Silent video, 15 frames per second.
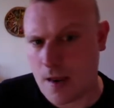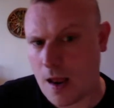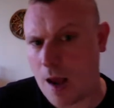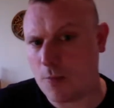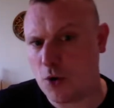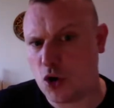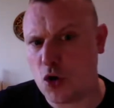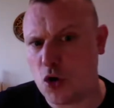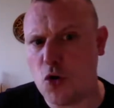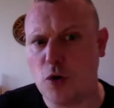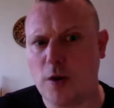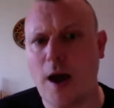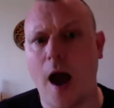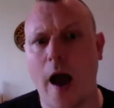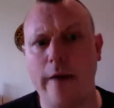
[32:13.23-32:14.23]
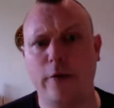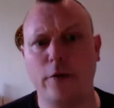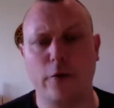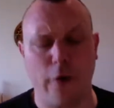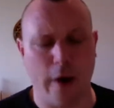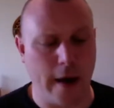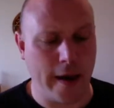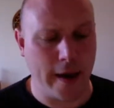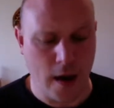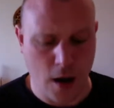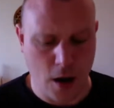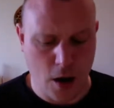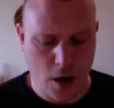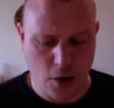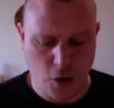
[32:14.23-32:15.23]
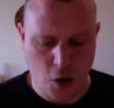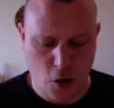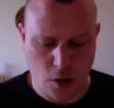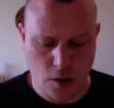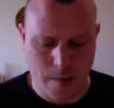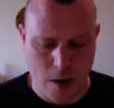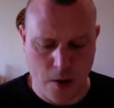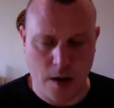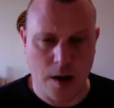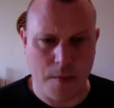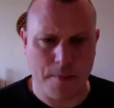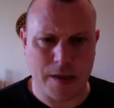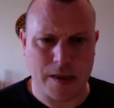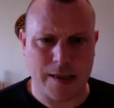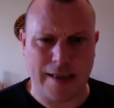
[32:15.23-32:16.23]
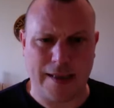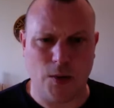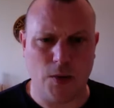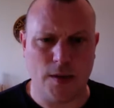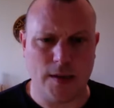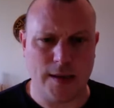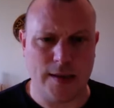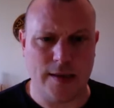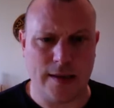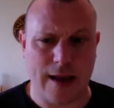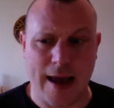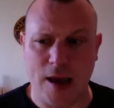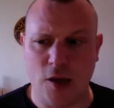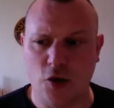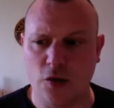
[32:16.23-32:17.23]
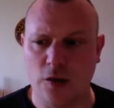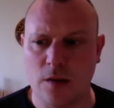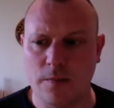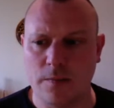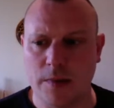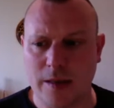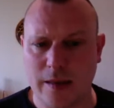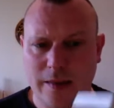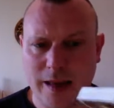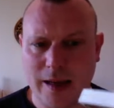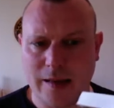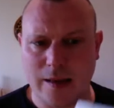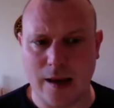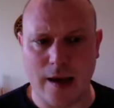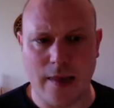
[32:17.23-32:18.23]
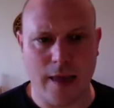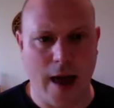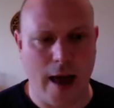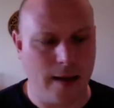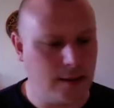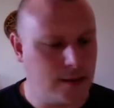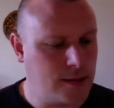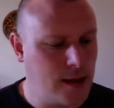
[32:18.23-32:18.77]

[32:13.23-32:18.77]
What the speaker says: I'm sure Kyle Gray talks about number sequences and angel numbers and things like that.